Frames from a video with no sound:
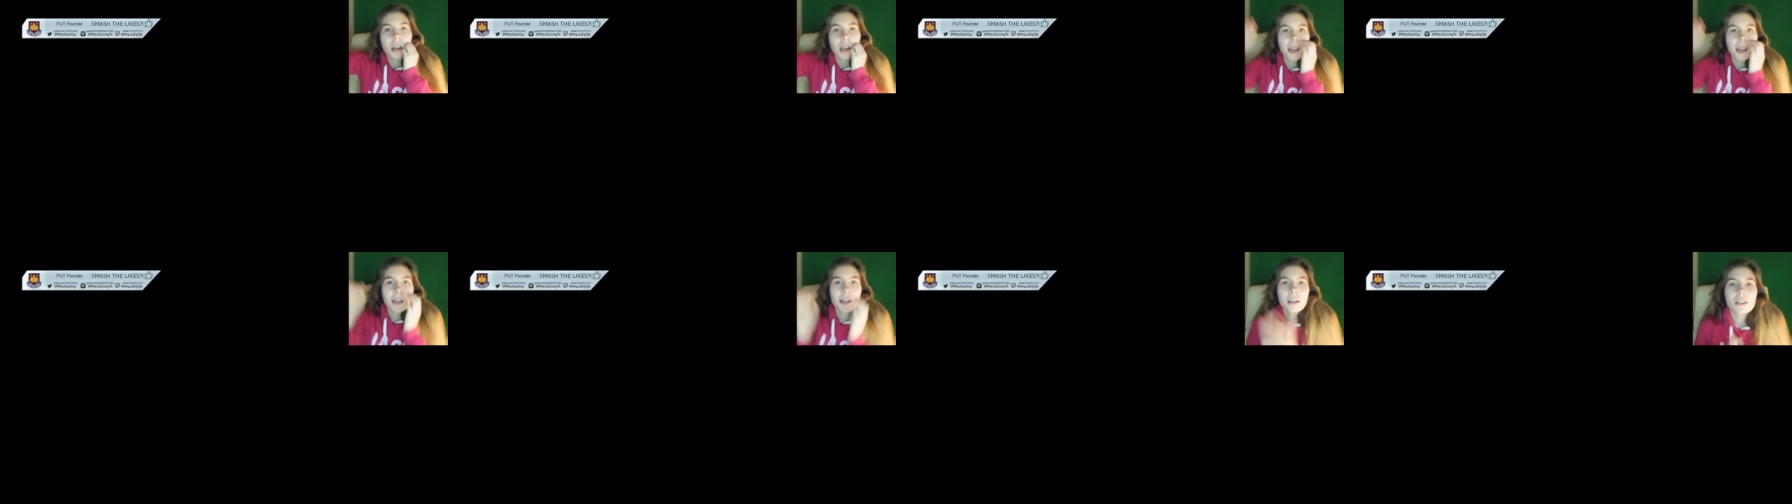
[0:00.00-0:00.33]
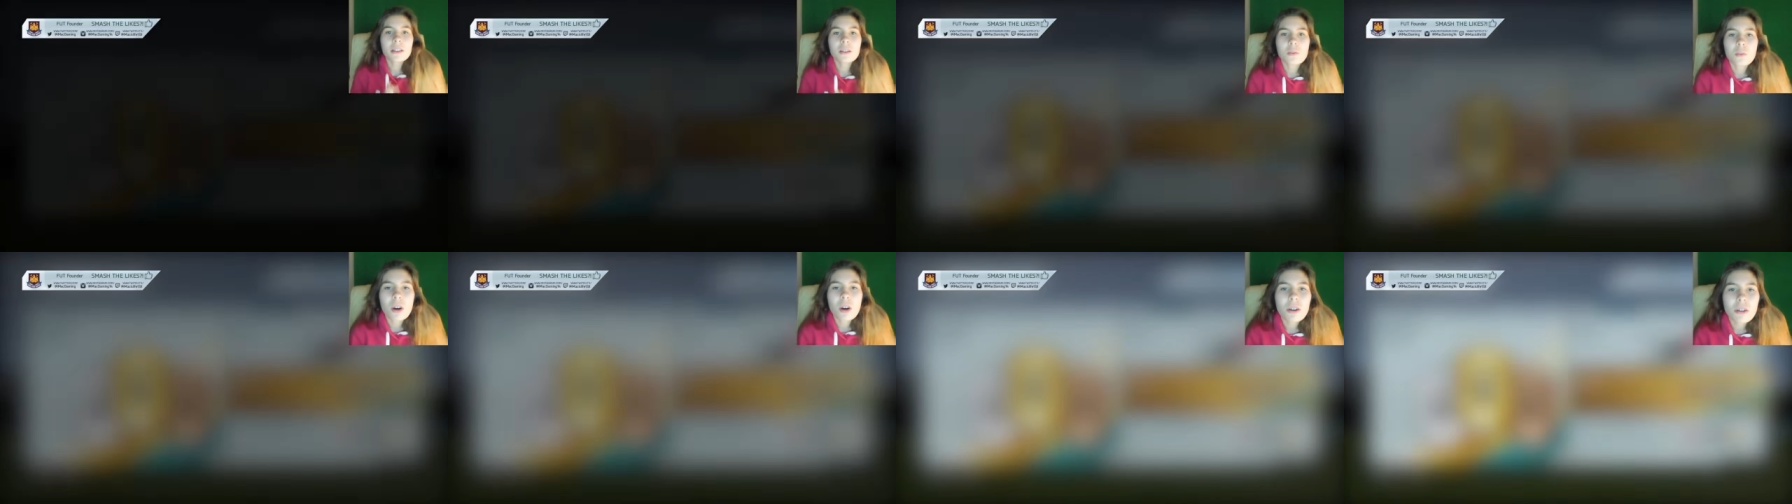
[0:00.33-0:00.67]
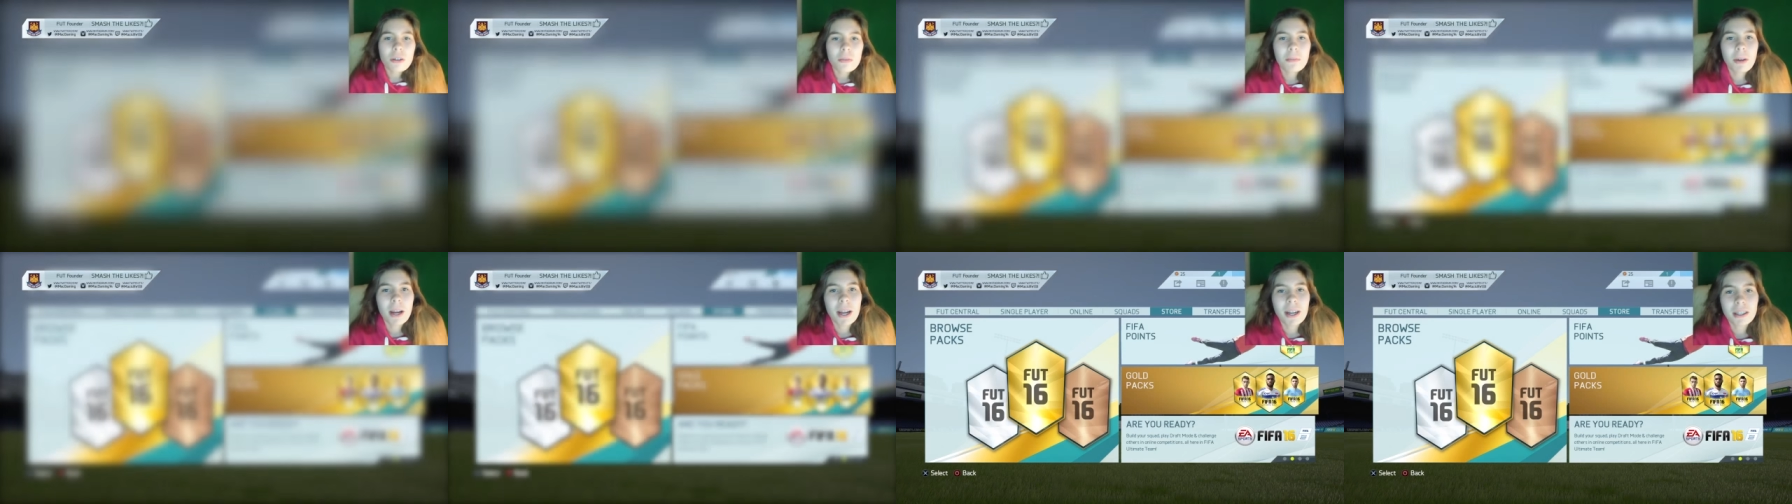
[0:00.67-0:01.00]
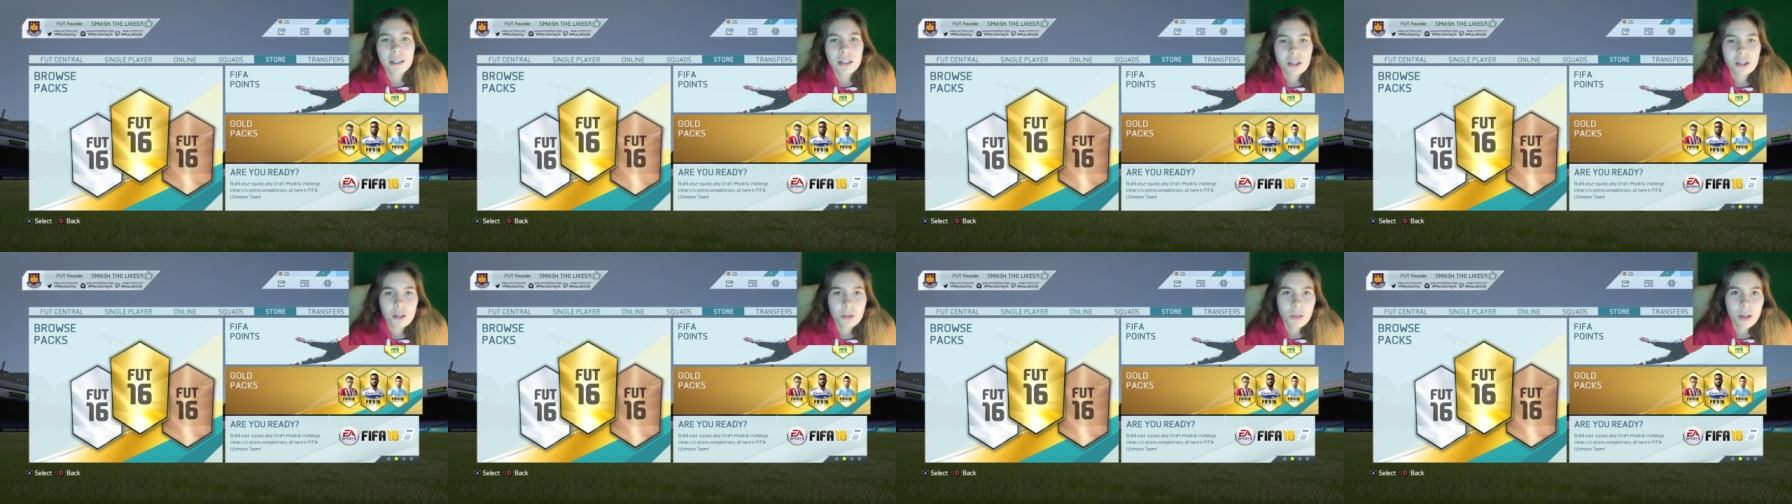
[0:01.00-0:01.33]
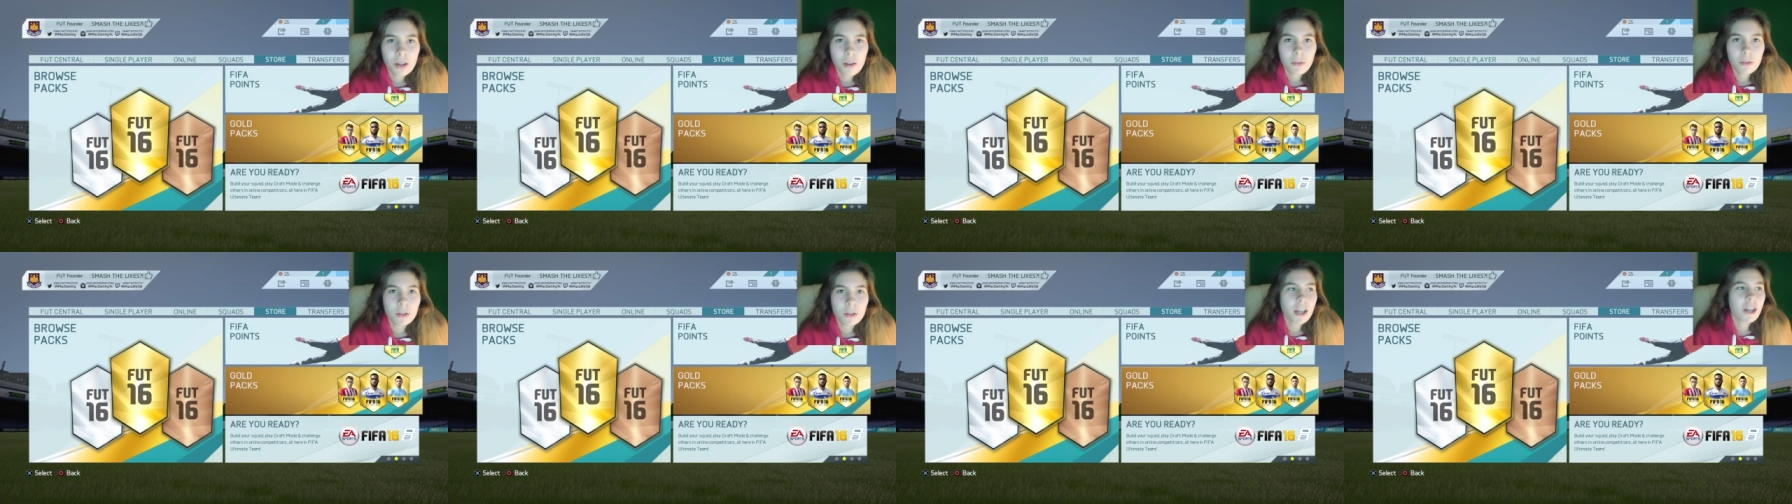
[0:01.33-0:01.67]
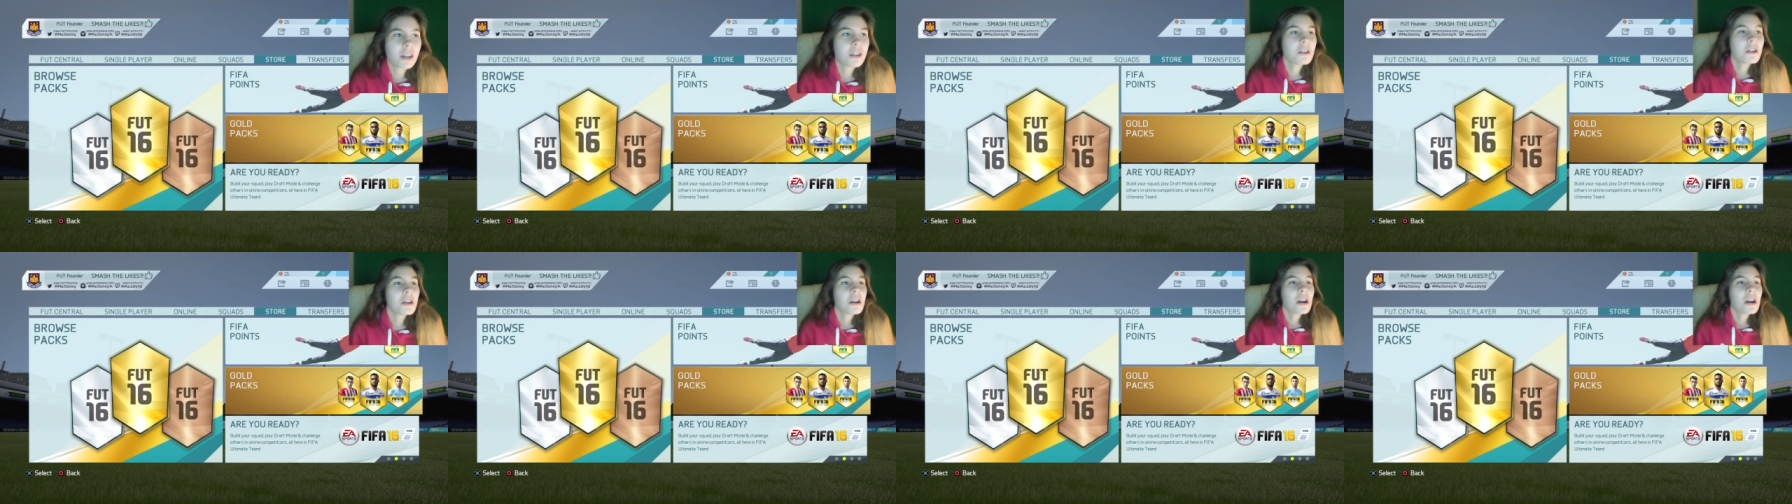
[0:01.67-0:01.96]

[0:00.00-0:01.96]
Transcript: Hey guys, welcome back to another video.